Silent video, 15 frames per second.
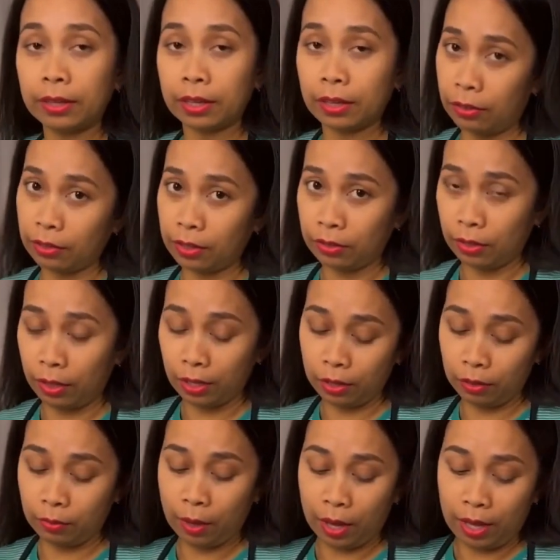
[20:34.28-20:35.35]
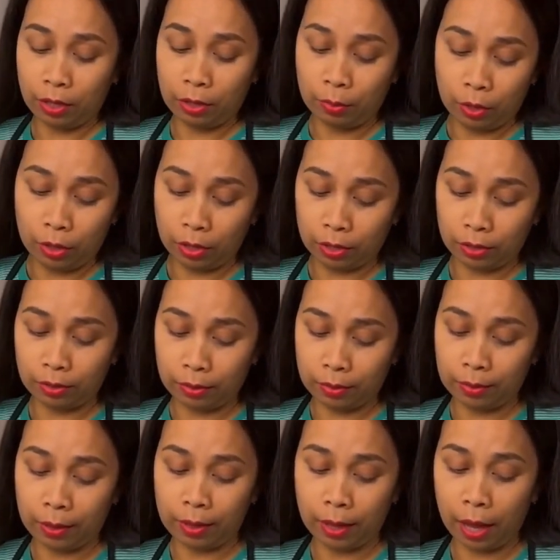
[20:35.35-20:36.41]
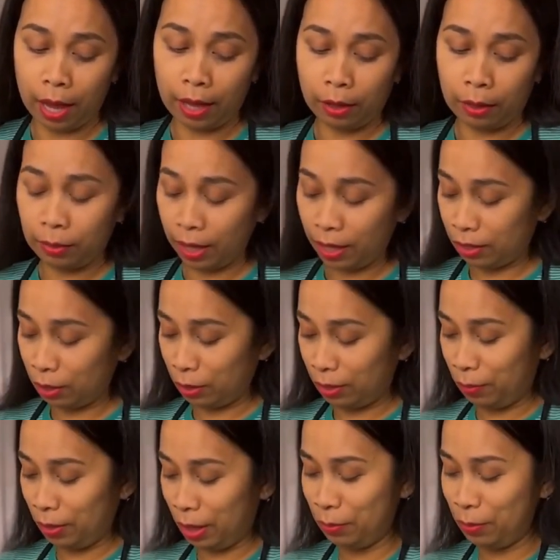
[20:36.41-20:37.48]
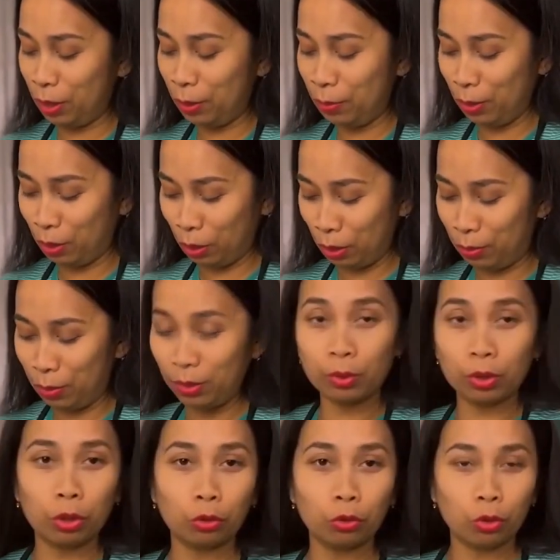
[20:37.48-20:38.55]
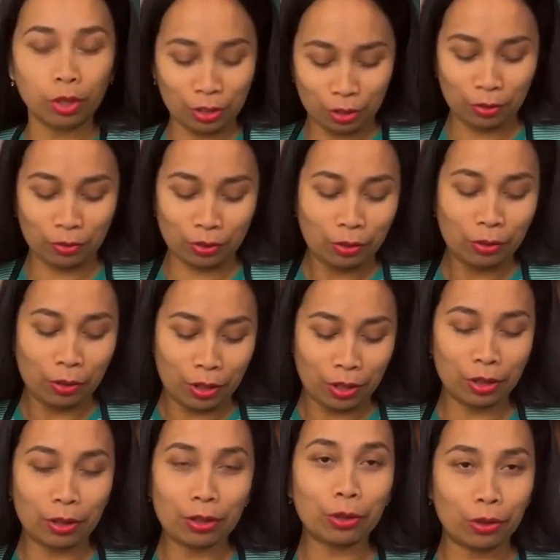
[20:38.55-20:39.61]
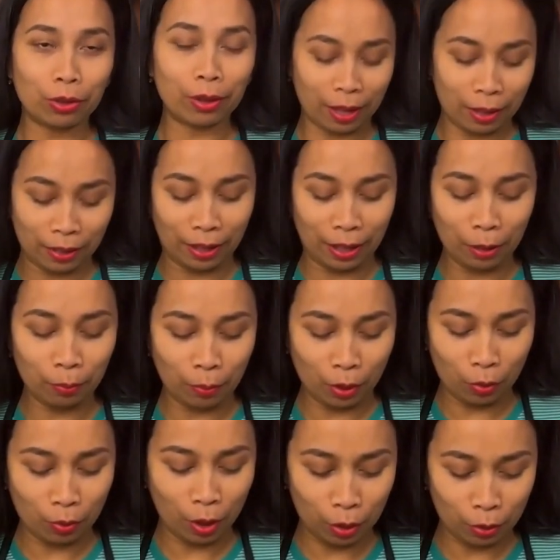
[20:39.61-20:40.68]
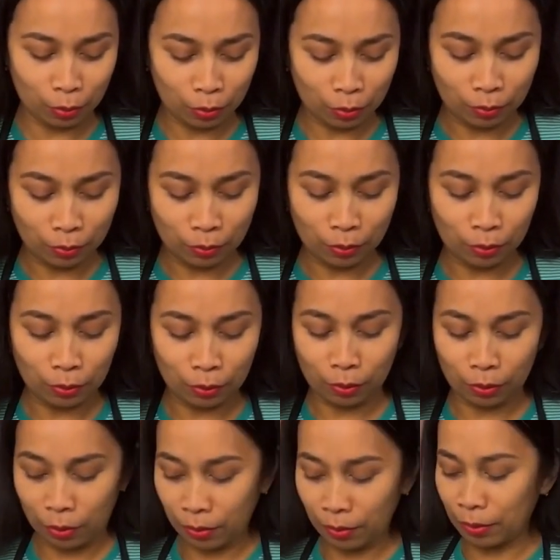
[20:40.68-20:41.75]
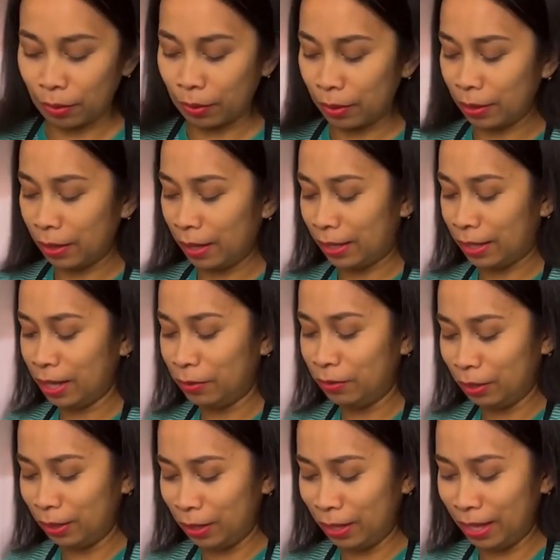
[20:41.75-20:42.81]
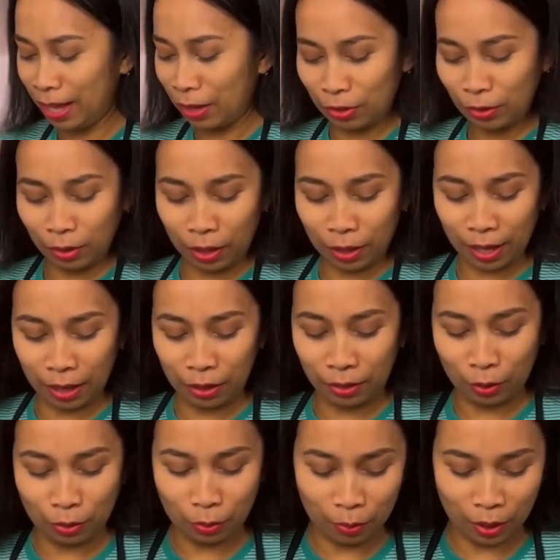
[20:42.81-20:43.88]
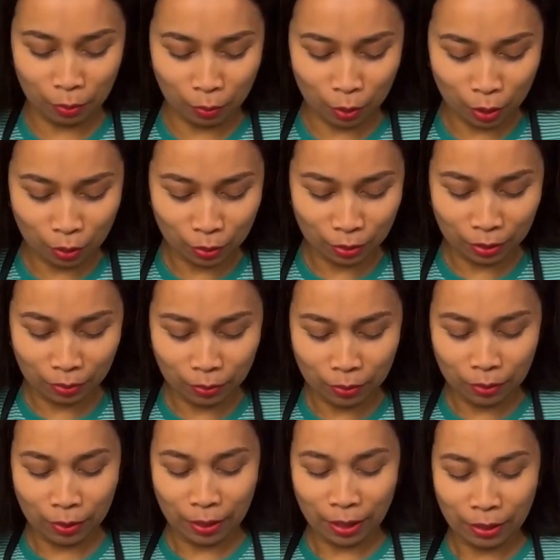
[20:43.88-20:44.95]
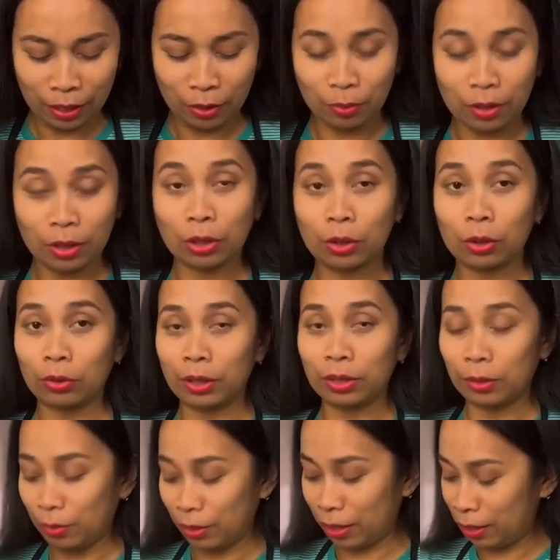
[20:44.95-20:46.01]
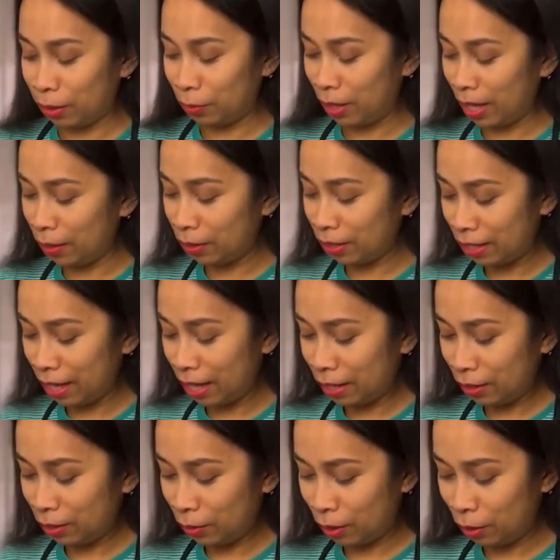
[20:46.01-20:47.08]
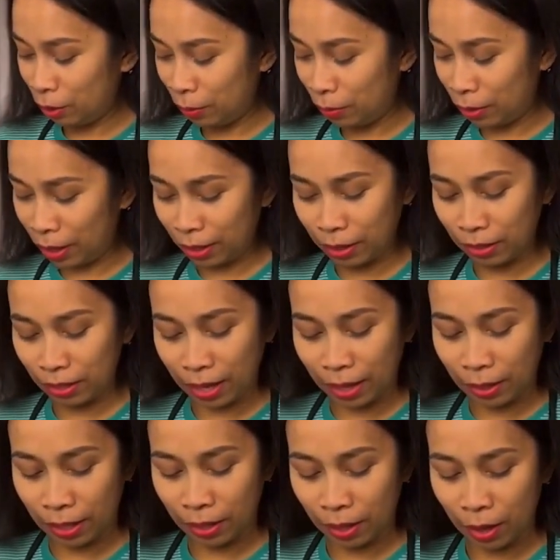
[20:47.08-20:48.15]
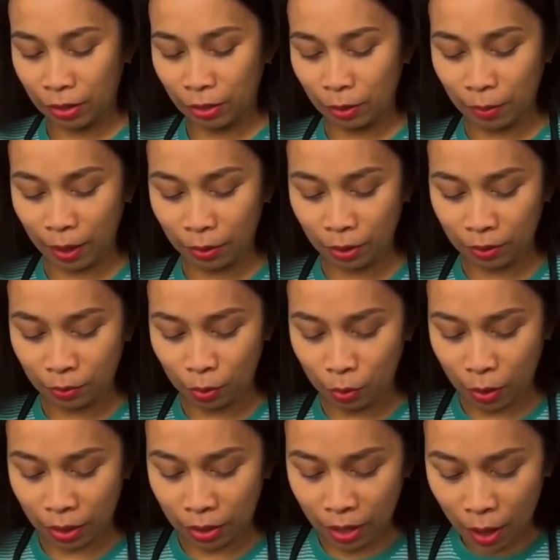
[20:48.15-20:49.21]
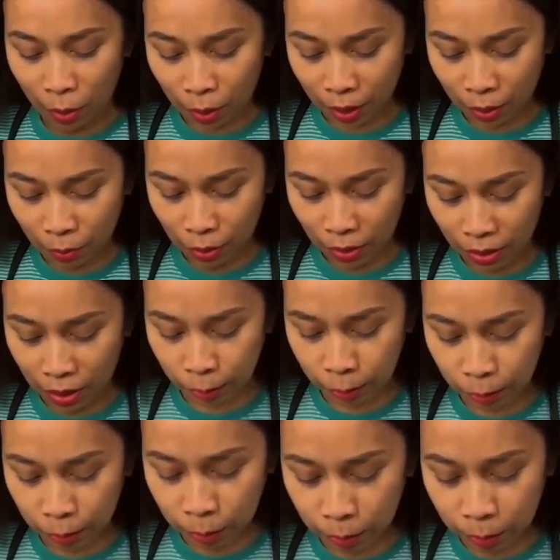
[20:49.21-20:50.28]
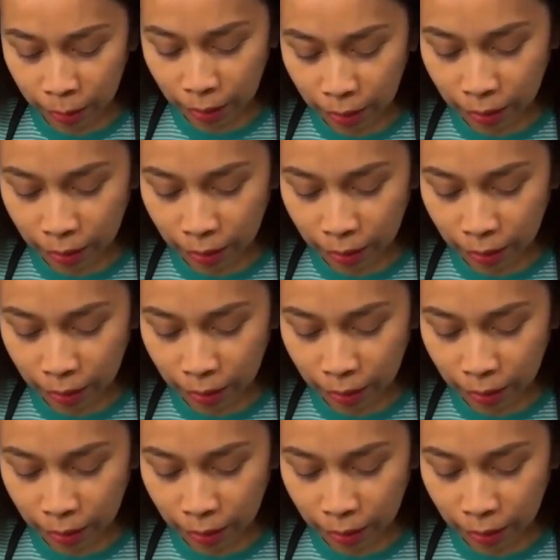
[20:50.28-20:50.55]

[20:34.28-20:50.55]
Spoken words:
I think 50 if my husband hadn't made those ping pong balls. We would have reached 50, I think, but well, he definitely naturally likes those big balls. In this particular recipe, we have decided to incorporate a slightly larger amount of Gula Jawa, which is a traditional